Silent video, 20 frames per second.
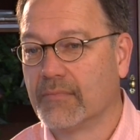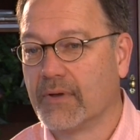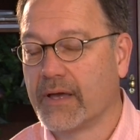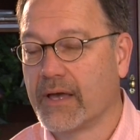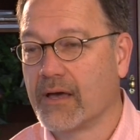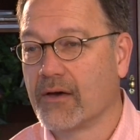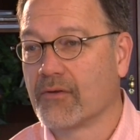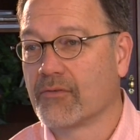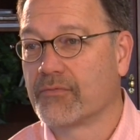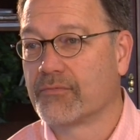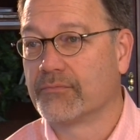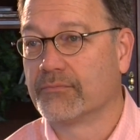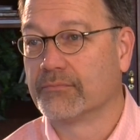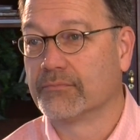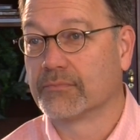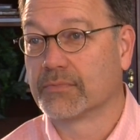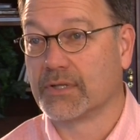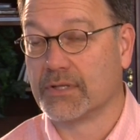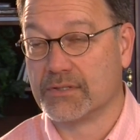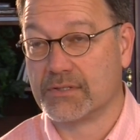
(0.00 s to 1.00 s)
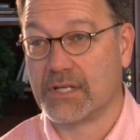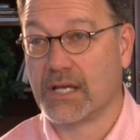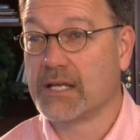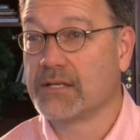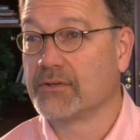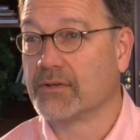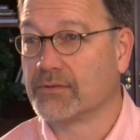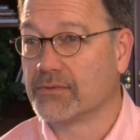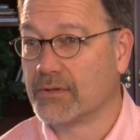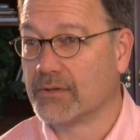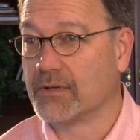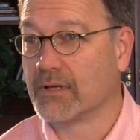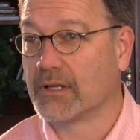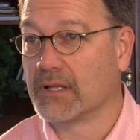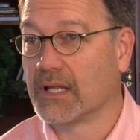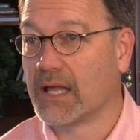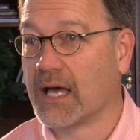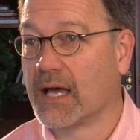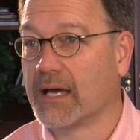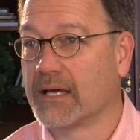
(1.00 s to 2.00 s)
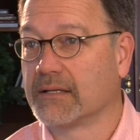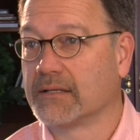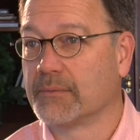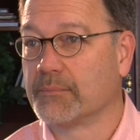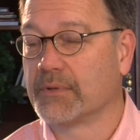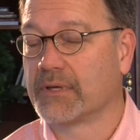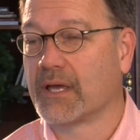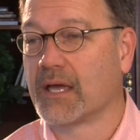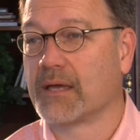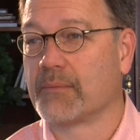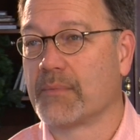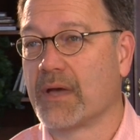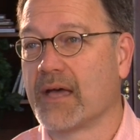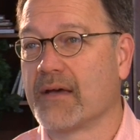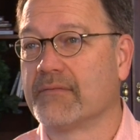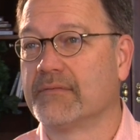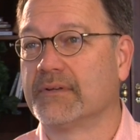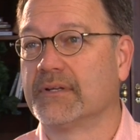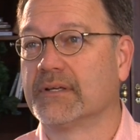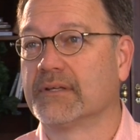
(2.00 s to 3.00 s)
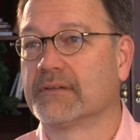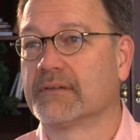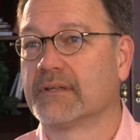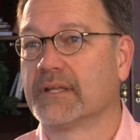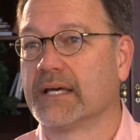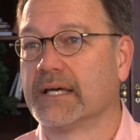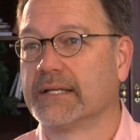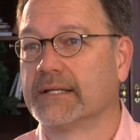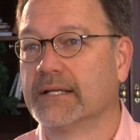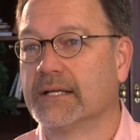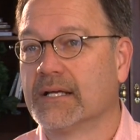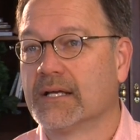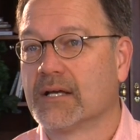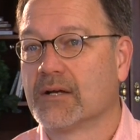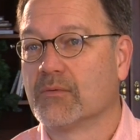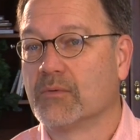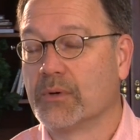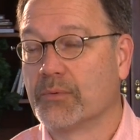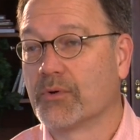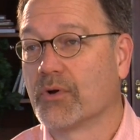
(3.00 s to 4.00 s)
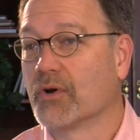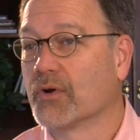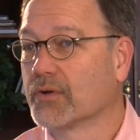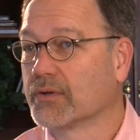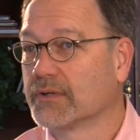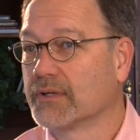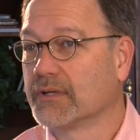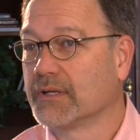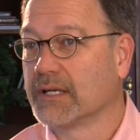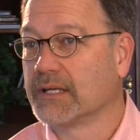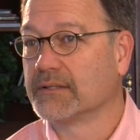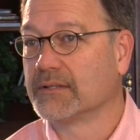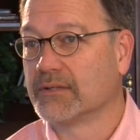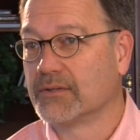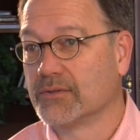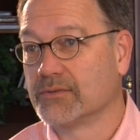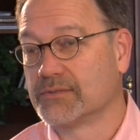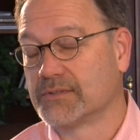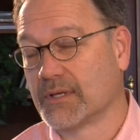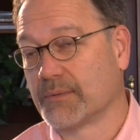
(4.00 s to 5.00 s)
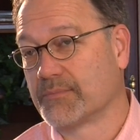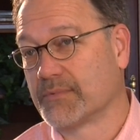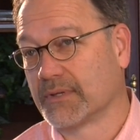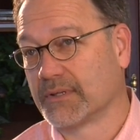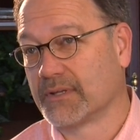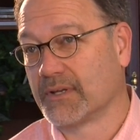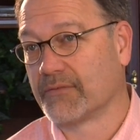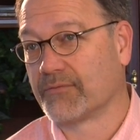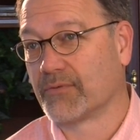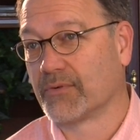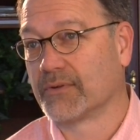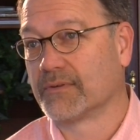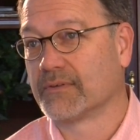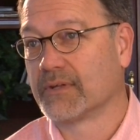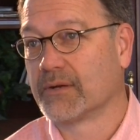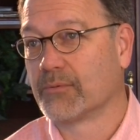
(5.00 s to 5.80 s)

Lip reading: health continued to decline, it became evident that we were going to need to do something different.